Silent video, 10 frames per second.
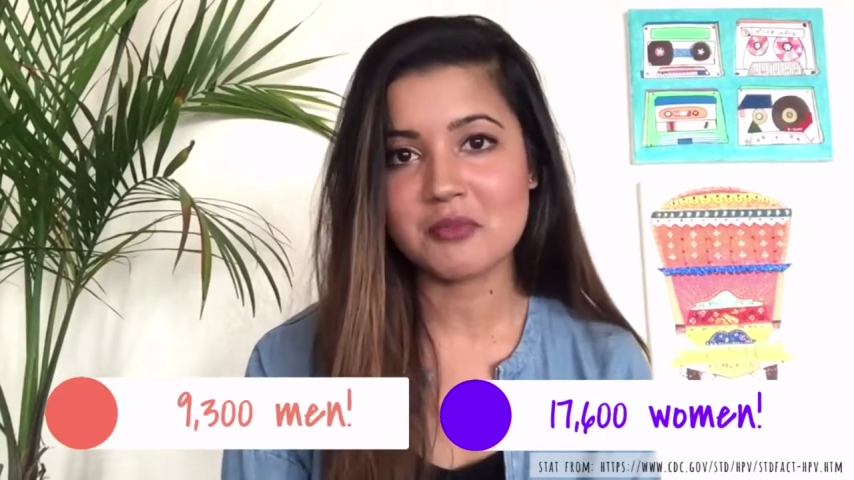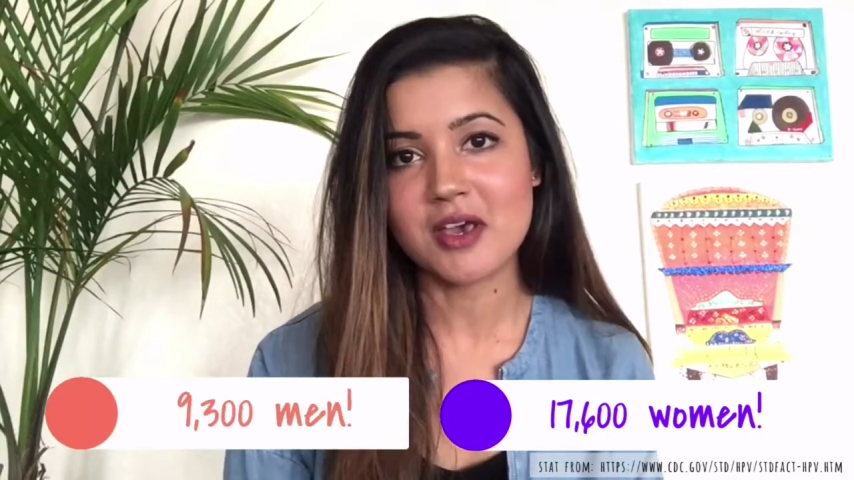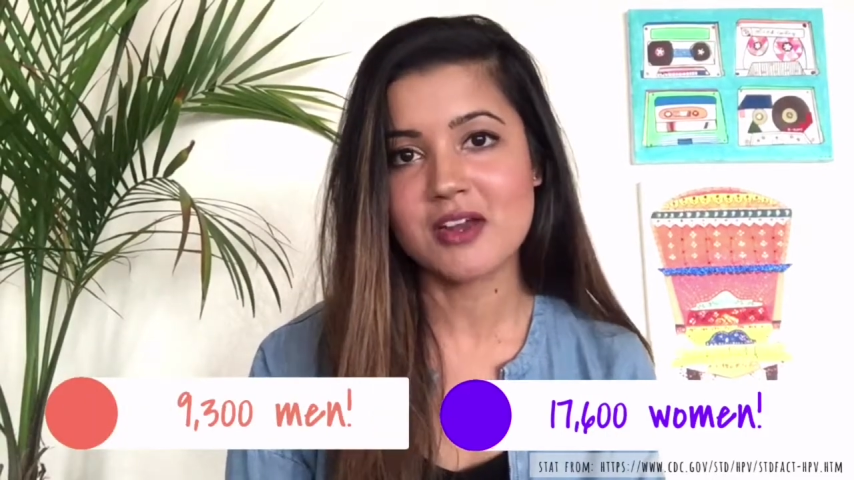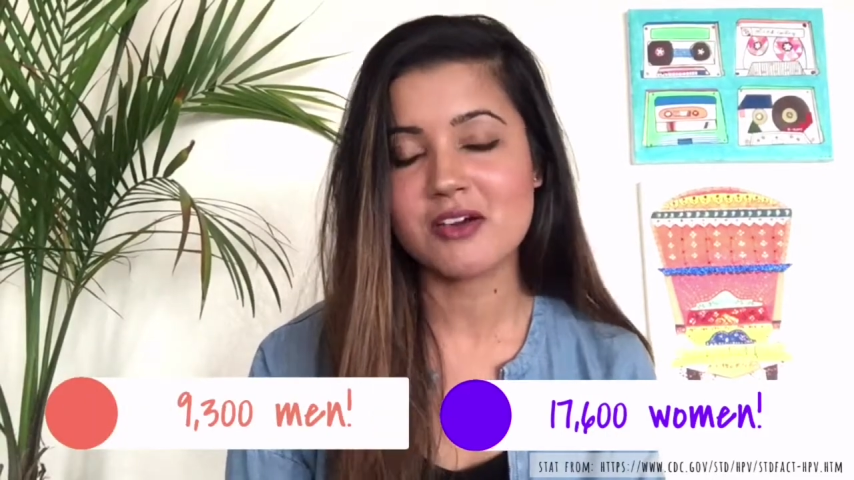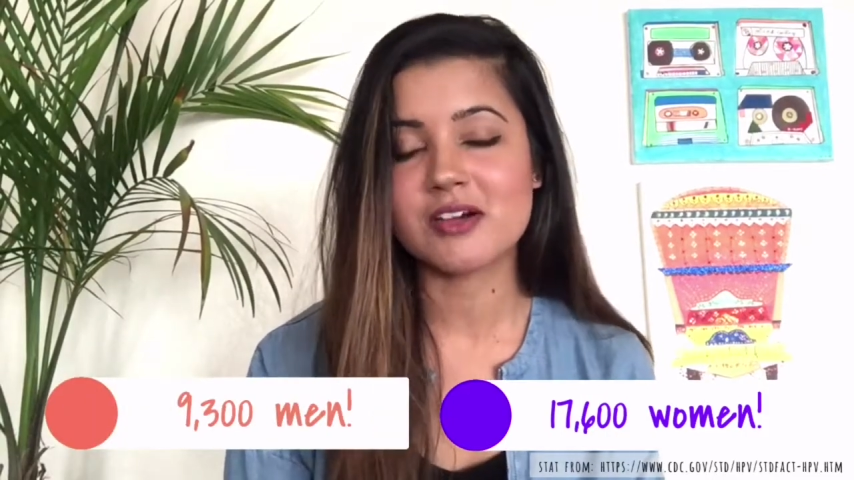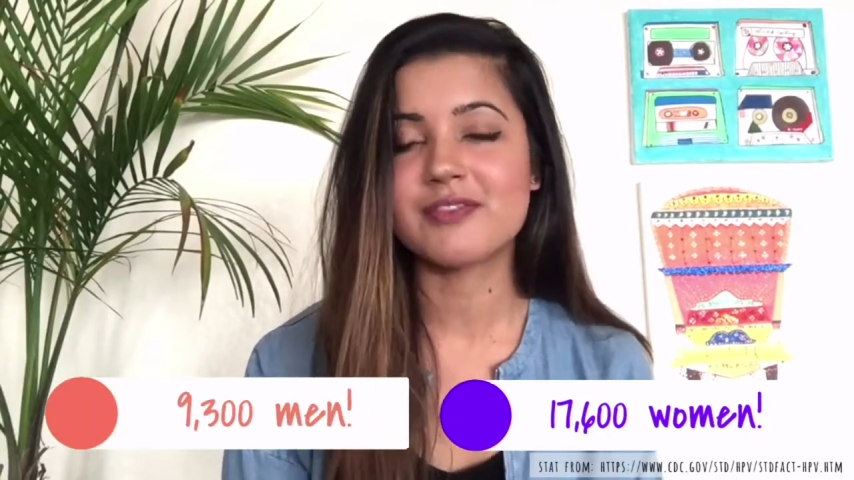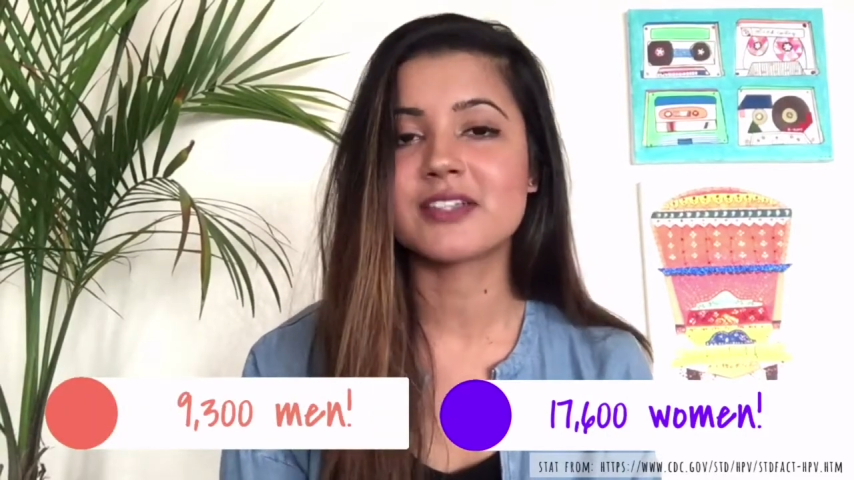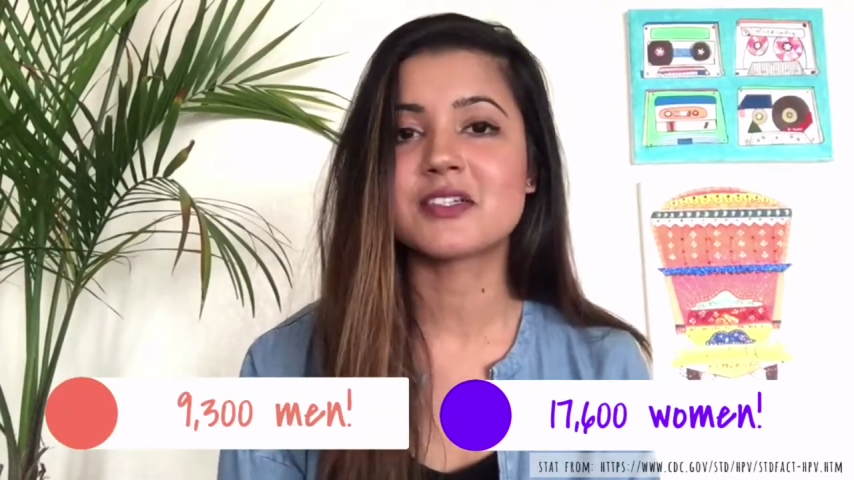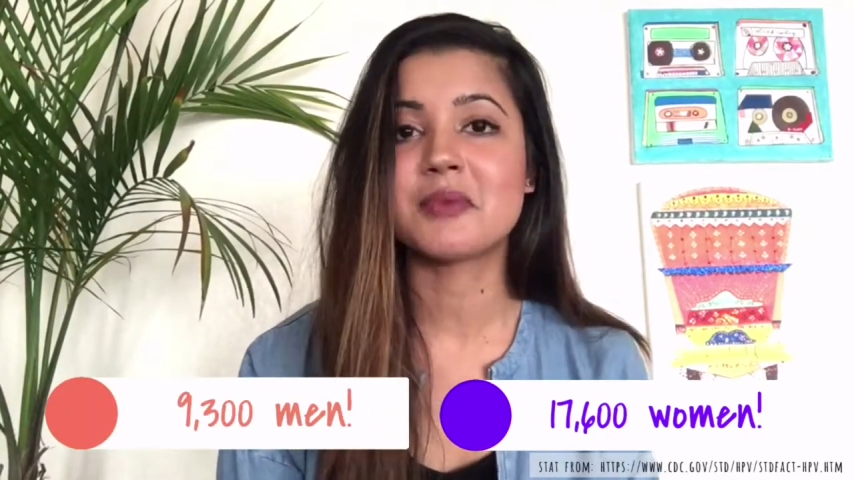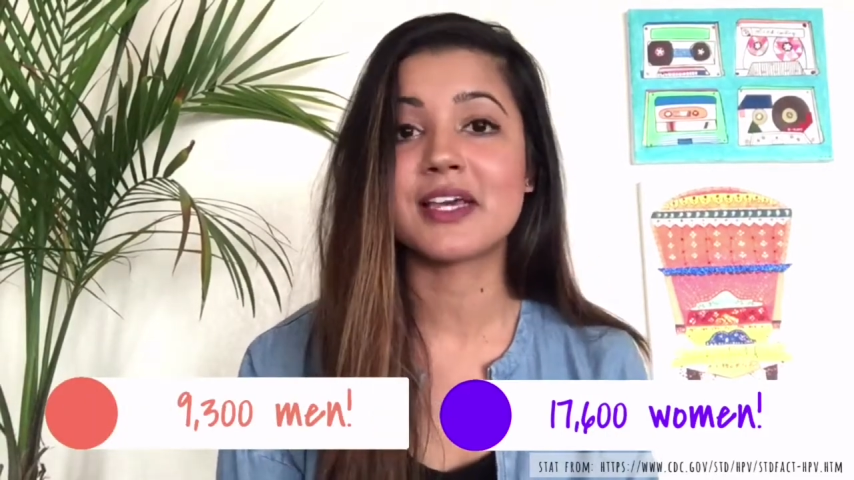men are
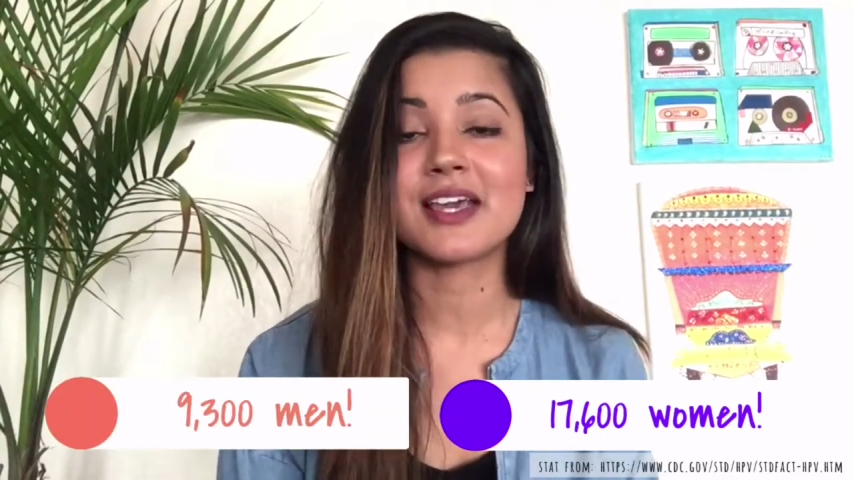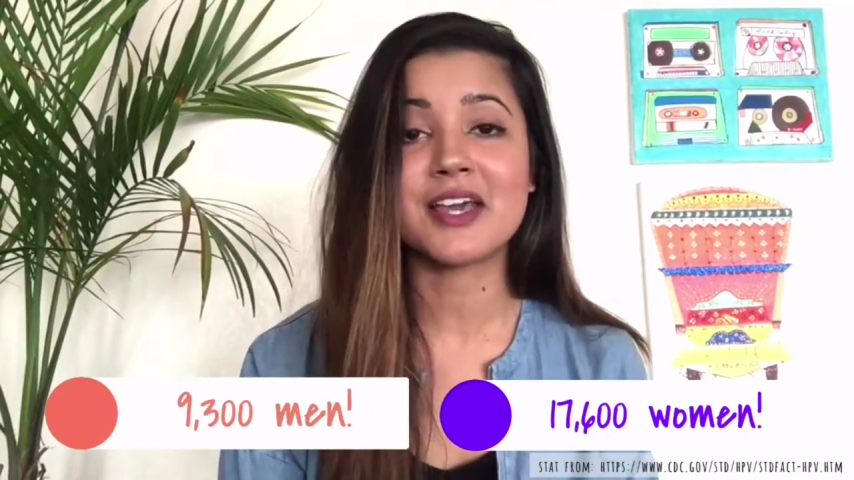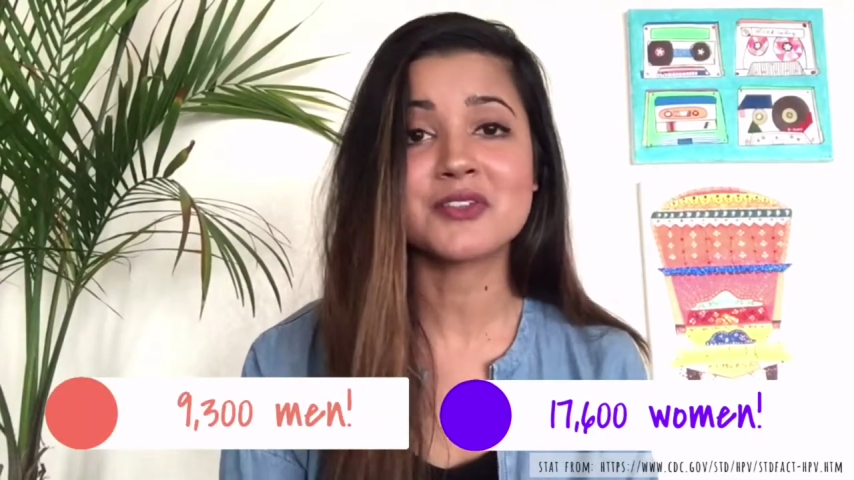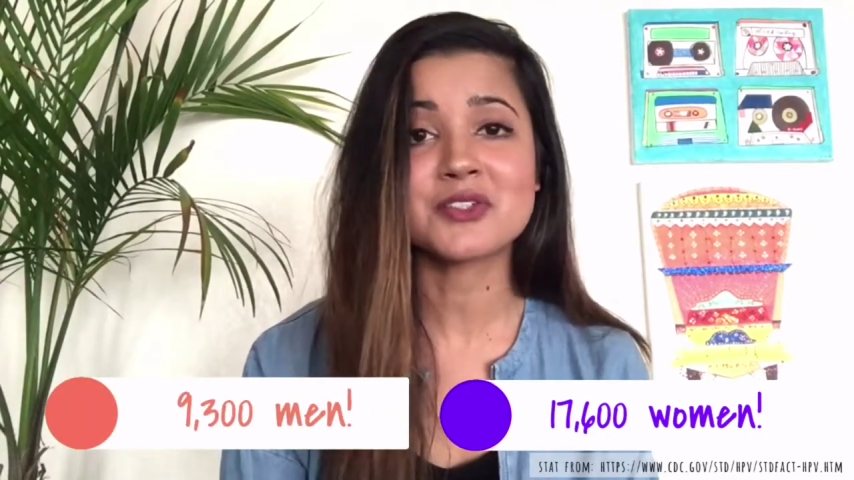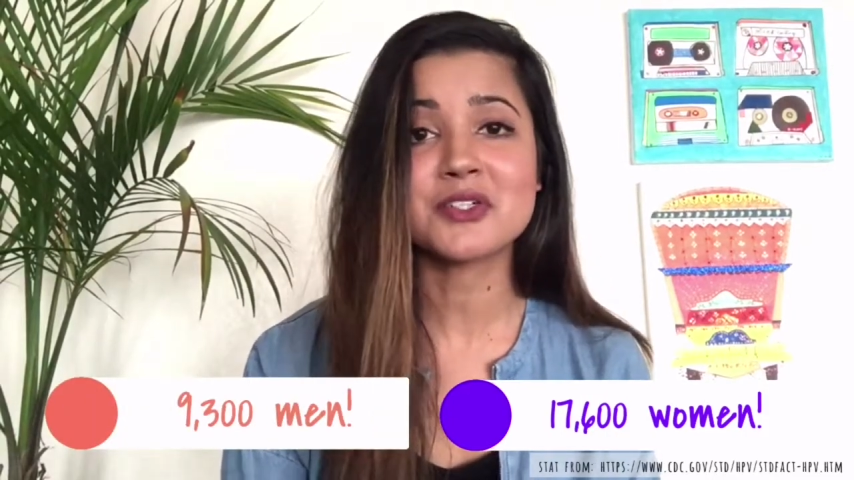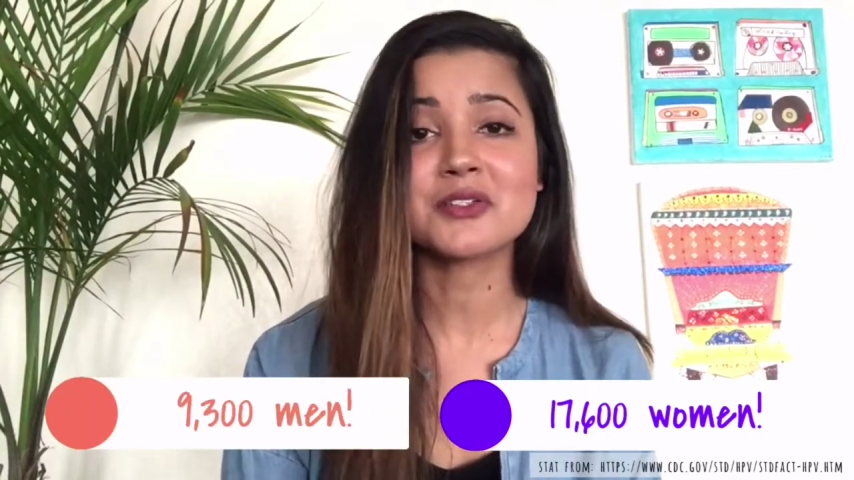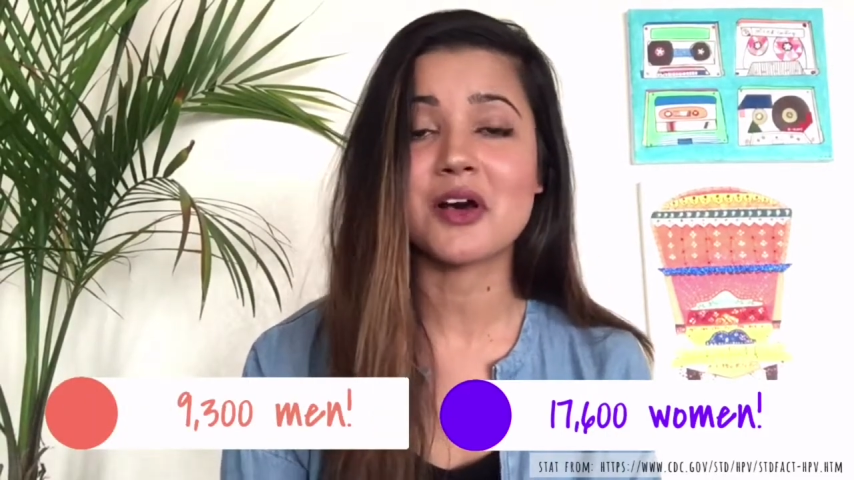affected by cancers